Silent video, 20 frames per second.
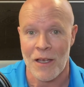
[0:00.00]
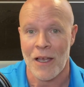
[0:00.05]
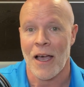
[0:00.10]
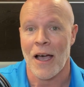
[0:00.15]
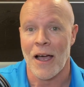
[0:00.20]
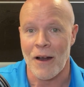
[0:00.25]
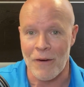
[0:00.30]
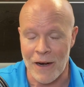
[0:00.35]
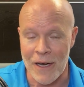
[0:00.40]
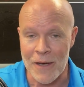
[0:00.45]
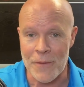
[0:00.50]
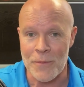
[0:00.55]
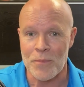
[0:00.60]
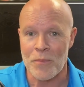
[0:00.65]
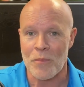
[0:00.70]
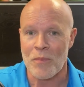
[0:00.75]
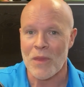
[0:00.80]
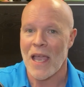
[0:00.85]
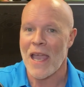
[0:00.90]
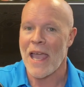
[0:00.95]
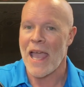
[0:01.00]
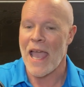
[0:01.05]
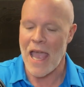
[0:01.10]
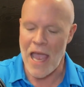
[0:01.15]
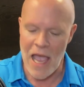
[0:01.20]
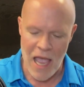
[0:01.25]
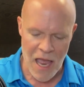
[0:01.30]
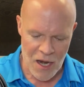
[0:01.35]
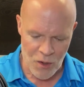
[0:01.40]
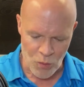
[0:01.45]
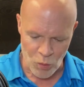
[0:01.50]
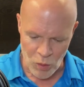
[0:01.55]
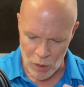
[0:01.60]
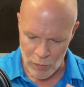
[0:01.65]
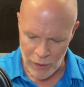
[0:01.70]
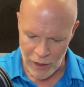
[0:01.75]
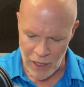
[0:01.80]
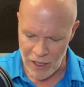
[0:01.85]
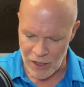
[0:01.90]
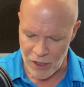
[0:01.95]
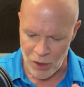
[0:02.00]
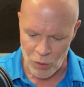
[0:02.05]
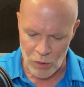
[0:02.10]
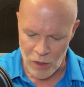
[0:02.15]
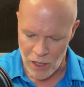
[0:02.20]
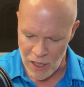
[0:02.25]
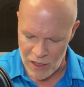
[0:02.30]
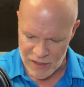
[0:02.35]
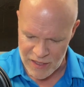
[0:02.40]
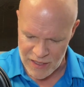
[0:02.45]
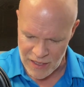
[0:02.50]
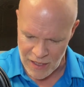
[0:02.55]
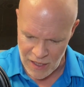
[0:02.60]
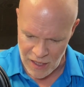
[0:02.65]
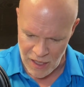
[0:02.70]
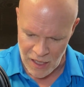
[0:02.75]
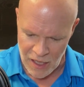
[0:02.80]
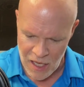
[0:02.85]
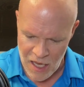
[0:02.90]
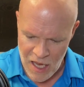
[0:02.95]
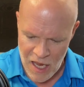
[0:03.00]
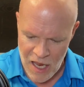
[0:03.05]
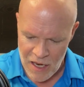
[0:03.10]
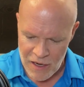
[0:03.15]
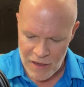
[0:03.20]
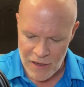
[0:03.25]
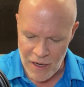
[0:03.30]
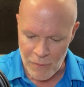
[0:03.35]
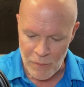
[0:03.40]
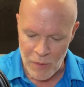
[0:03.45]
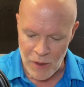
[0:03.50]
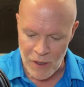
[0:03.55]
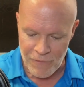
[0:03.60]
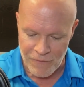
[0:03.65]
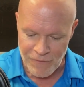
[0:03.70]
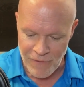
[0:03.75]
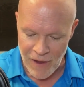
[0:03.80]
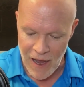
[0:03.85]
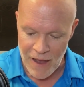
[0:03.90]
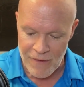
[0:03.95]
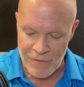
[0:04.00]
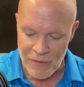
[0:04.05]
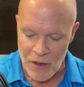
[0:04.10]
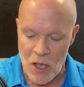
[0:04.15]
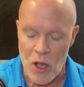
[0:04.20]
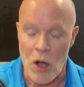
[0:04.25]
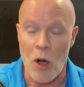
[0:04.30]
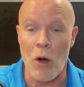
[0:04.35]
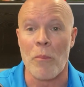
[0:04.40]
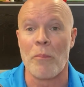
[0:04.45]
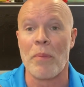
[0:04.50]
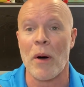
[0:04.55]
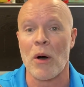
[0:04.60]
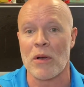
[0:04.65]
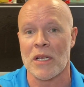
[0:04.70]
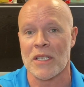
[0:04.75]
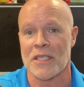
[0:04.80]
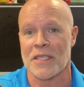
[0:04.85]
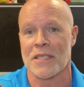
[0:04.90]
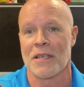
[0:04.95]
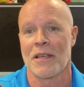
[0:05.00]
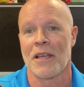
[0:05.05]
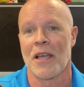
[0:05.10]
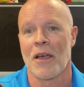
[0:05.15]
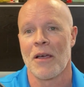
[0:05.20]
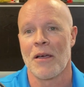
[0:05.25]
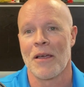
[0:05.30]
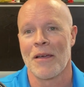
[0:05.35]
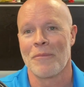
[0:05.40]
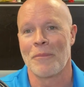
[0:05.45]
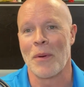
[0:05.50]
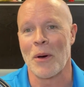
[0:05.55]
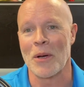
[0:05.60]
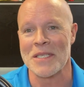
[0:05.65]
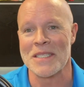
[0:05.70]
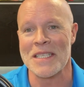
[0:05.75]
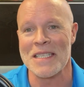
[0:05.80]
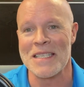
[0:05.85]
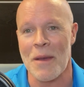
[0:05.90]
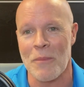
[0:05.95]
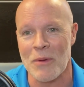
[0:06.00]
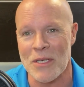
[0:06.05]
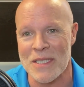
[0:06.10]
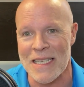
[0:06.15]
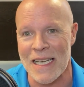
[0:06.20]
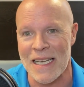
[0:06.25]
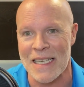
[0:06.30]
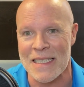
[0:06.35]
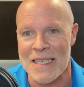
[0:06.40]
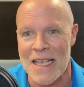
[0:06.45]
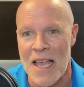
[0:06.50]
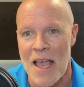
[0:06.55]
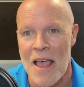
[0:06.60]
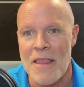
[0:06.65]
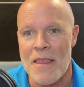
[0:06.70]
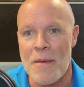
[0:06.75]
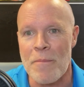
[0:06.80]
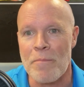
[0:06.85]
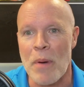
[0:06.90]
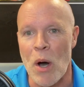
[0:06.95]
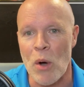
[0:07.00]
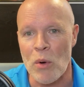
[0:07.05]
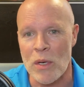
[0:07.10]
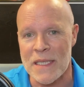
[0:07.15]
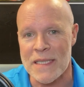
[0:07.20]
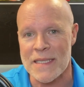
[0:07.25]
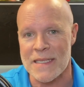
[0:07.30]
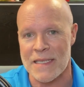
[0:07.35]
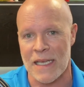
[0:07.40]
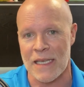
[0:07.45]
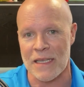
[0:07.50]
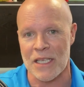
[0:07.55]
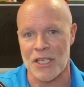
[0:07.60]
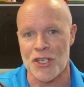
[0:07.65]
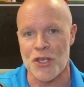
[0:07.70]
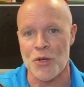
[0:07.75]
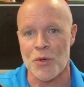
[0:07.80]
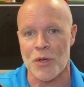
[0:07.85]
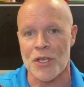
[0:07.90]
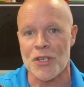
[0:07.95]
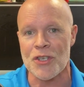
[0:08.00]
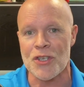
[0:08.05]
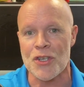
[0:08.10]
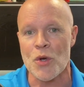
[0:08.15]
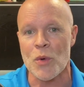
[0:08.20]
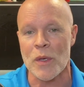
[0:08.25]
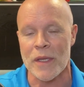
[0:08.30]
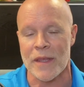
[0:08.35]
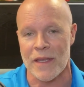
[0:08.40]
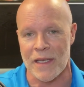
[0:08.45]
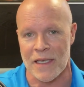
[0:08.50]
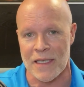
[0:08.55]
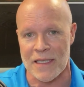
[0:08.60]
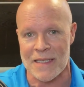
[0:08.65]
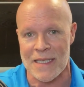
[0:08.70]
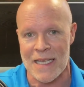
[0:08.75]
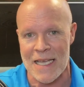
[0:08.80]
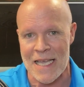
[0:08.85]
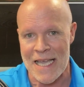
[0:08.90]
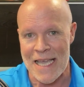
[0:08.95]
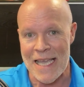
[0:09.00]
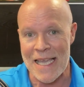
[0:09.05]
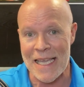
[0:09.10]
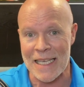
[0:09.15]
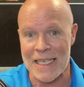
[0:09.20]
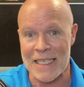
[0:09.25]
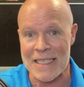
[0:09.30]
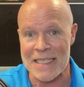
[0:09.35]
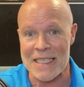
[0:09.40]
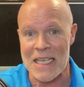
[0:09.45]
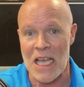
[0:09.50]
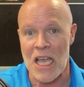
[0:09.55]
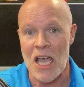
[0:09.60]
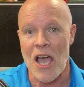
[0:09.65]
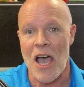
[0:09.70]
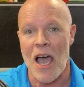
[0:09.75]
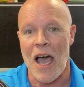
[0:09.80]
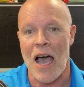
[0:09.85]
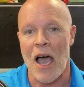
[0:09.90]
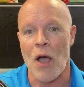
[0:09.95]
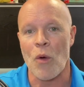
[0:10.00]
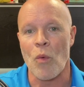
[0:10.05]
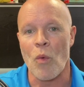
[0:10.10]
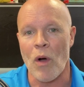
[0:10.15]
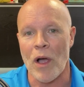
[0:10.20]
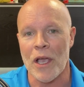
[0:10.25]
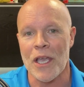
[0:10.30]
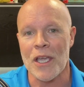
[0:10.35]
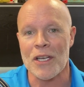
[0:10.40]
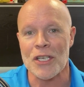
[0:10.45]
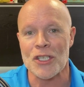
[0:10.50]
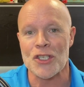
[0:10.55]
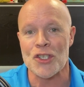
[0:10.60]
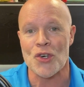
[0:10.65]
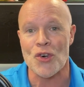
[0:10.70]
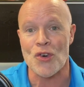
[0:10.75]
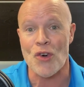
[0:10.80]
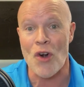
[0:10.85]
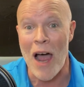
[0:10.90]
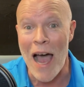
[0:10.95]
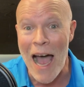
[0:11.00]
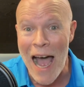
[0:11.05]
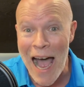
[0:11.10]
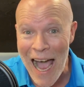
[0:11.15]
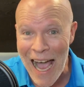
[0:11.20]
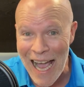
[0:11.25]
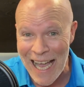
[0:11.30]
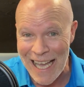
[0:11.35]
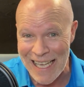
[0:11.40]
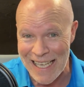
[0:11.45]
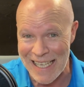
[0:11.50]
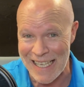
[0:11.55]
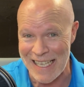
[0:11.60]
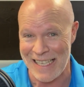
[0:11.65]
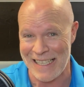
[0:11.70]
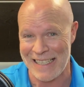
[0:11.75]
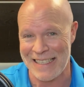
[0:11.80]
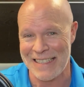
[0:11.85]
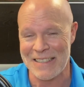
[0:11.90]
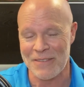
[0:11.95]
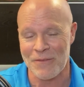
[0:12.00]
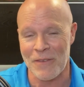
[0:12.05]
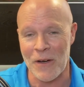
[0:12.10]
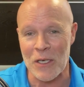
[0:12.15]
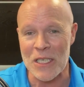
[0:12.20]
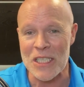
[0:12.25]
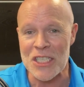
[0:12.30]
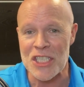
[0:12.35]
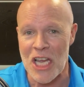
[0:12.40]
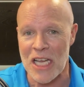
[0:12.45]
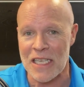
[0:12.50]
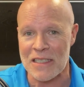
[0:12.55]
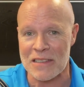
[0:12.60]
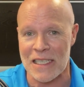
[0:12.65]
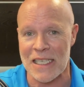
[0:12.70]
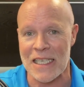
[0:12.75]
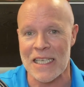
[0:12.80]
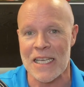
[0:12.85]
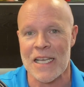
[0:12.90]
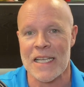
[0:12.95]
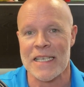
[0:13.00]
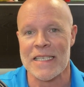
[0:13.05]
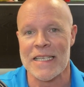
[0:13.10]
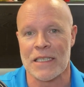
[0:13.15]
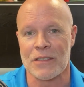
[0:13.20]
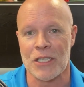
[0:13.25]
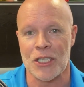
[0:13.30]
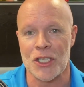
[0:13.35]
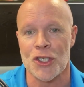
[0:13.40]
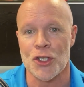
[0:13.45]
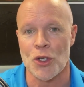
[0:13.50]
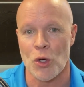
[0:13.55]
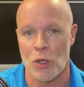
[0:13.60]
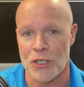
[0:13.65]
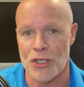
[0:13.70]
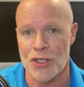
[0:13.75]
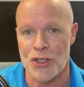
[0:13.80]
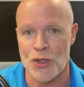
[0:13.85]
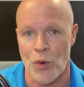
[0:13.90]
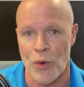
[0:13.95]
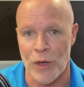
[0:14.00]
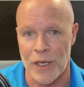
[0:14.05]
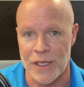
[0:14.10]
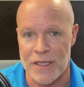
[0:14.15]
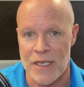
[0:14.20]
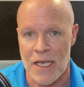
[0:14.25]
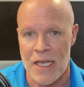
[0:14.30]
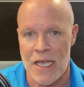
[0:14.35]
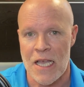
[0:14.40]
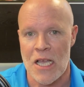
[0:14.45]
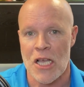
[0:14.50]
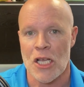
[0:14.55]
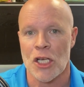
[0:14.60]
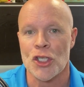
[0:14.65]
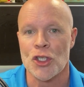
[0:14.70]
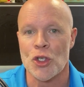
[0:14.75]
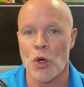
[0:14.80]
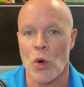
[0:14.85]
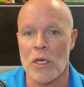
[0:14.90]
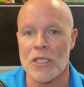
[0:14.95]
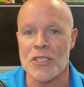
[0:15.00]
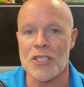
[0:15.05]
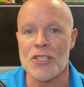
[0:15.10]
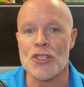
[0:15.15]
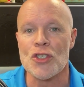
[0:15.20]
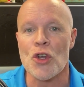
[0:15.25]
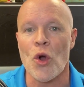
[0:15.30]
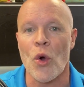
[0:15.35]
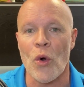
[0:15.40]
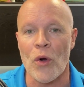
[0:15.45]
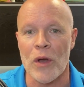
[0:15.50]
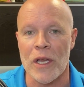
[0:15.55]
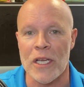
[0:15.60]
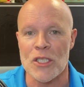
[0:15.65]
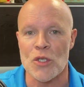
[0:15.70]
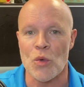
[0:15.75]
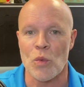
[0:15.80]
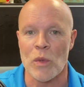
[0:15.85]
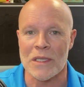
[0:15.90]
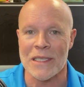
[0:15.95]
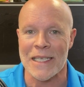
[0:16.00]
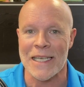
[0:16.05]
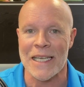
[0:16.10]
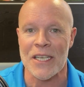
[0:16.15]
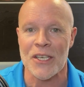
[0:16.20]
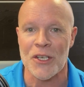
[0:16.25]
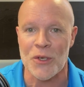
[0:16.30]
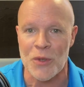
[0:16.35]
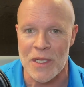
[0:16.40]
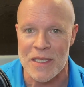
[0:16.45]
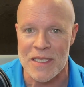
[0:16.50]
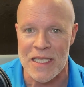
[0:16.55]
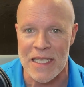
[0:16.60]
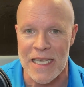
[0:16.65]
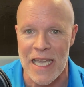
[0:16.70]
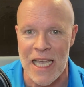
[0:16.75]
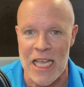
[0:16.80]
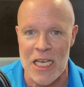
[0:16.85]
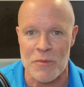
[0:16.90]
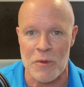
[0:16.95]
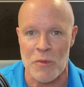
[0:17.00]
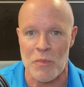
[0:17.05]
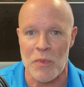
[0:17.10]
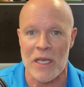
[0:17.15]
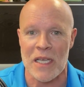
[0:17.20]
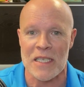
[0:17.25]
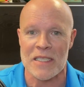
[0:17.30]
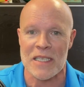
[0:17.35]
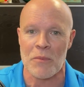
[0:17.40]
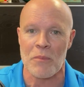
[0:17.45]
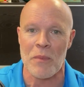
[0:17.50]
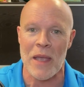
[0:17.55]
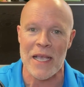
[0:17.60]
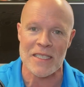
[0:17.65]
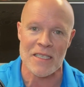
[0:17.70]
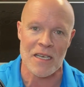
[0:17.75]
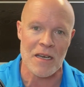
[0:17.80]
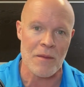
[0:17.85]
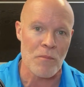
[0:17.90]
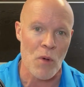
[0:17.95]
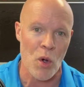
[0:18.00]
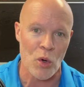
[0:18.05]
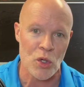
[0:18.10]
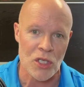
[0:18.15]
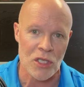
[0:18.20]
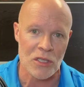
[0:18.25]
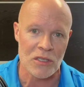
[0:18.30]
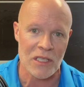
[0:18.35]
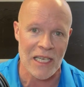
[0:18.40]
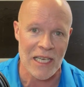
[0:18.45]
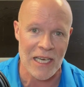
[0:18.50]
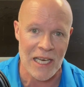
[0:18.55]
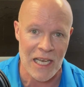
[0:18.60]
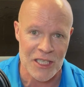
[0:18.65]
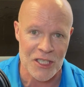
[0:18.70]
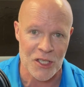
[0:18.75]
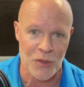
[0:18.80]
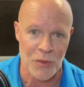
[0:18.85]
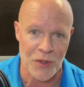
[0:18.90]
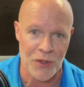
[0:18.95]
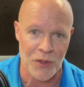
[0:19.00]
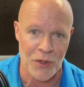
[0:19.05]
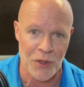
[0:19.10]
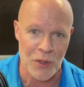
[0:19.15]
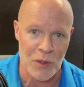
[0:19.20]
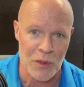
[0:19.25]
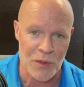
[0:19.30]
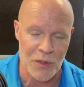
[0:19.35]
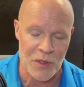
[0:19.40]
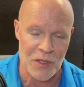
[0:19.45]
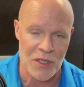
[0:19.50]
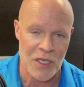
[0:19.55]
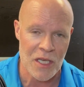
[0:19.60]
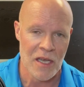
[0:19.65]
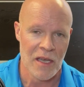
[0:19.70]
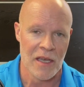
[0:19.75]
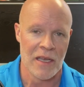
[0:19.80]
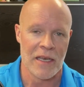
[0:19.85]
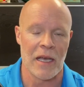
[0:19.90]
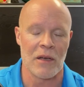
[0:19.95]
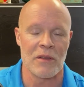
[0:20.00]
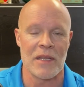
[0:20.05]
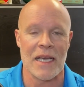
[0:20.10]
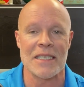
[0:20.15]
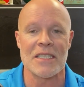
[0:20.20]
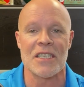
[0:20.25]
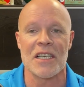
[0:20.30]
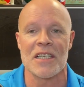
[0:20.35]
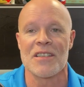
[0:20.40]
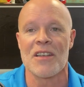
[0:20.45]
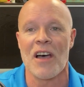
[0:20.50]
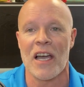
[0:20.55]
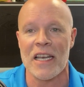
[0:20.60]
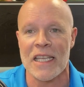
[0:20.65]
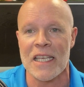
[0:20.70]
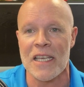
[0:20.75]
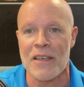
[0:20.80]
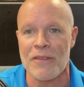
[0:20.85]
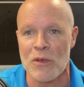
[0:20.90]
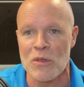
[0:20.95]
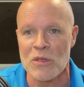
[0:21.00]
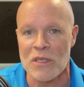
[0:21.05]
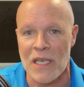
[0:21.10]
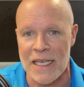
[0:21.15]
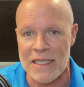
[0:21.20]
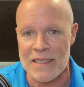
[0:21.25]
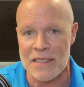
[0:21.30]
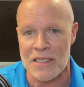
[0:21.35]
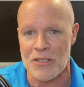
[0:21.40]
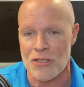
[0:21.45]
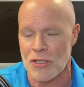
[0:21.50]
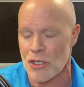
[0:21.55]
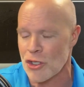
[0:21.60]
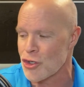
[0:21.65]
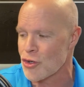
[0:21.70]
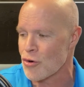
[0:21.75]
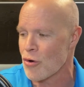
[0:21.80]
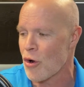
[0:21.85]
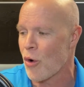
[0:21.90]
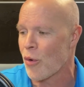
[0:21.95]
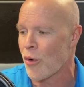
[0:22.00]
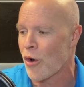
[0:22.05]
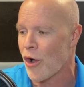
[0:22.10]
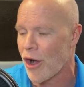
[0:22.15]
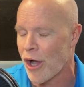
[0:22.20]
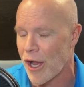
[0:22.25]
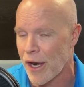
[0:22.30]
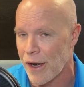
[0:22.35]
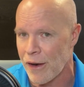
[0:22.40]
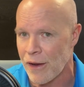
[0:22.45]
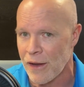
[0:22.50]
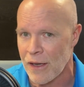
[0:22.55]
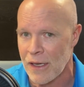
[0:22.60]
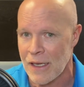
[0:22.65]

All right? And where are we at here? We're at number 5. Oh, bonus. Bonus, this is number 6. The bonus thing that you can do with this is I want you to try very gently telling short stories. Short stories will increase engagement because it makes an emotional connection with your users. Now, that does not give you license to drone on.